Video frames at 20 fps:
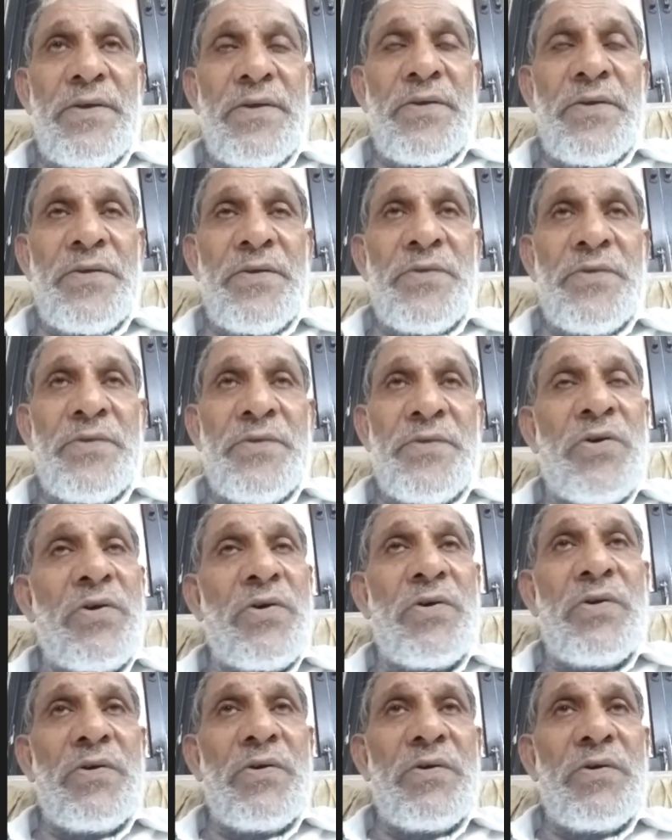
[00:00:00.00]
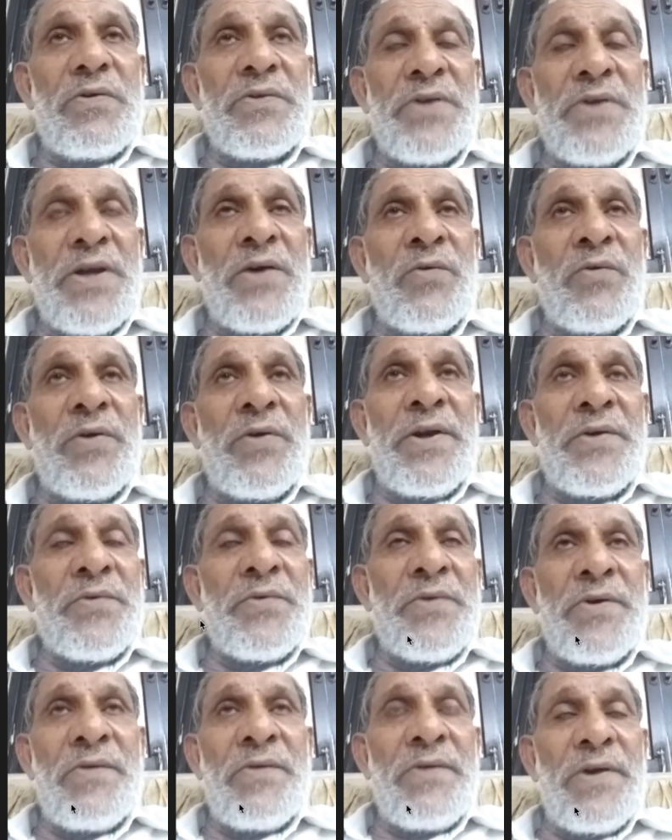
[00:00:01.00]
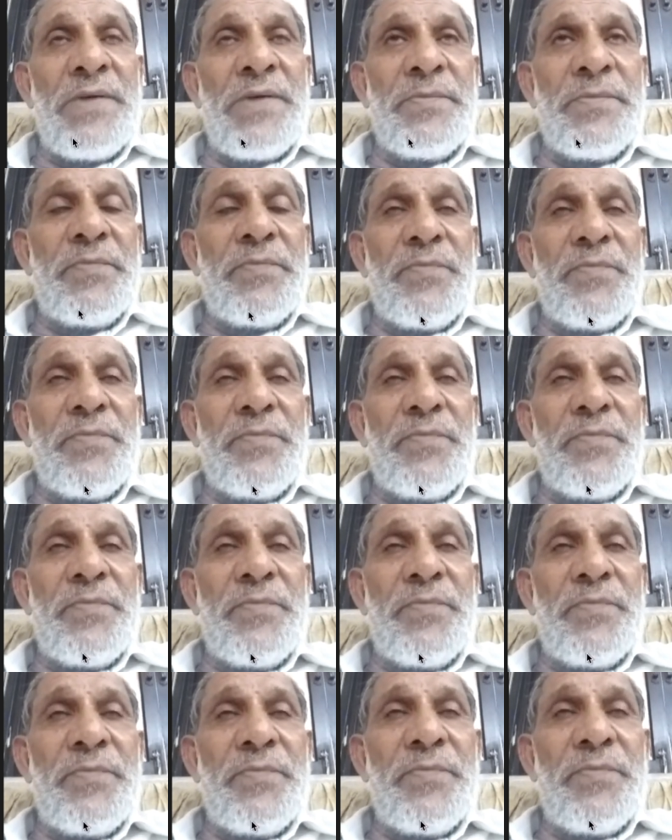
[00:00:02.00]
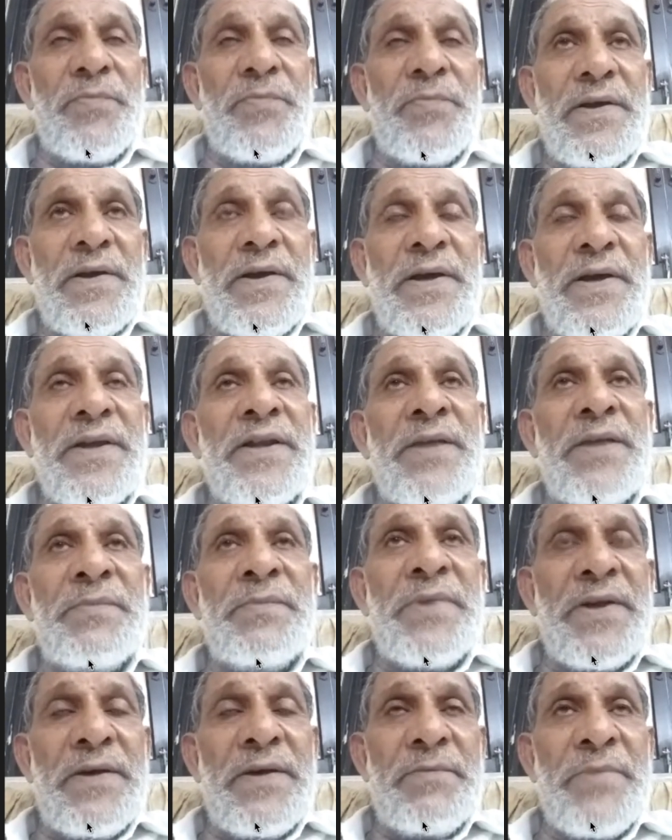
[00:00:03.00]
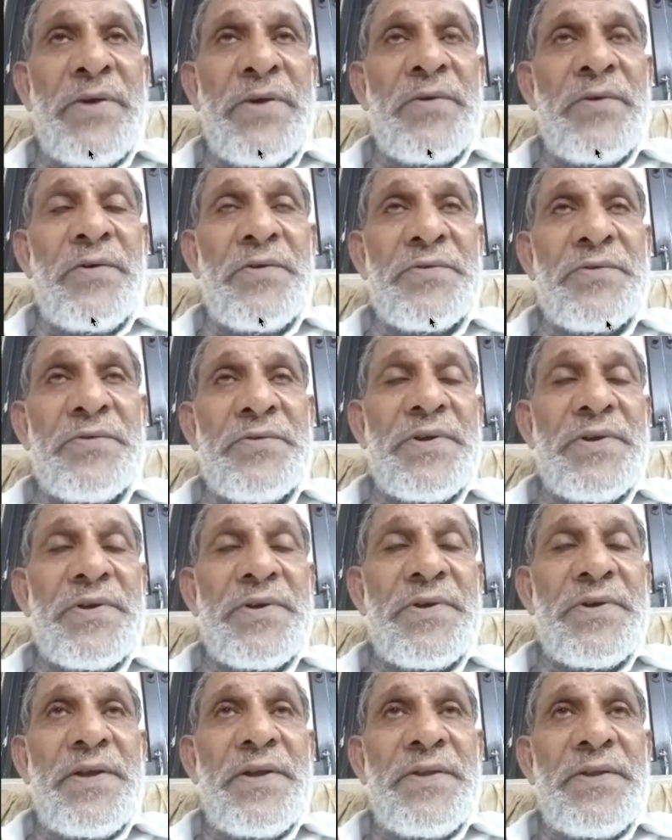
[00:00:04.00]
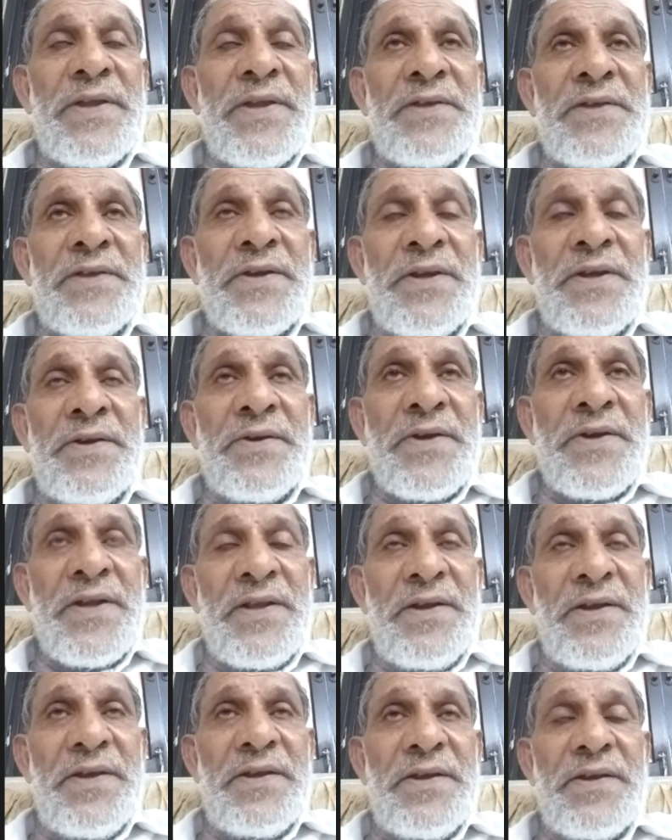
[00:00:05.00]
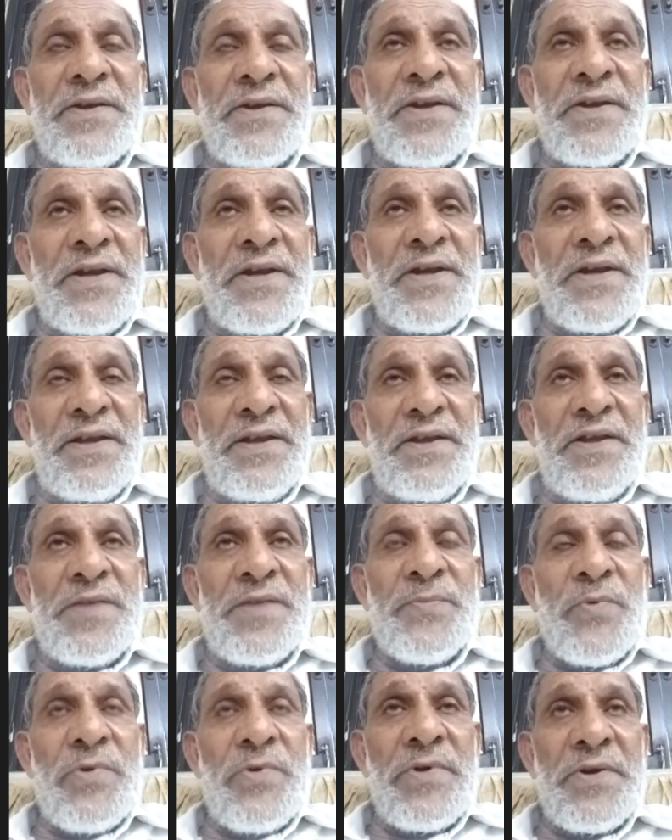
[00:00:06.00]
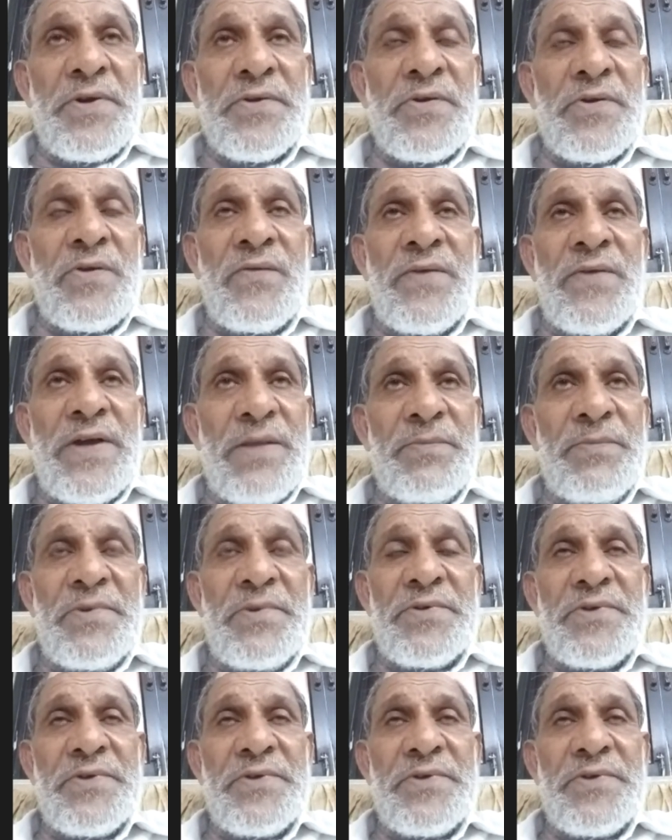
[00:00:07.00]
So they are going to develop anemia because there is increase, decreased production of RBC.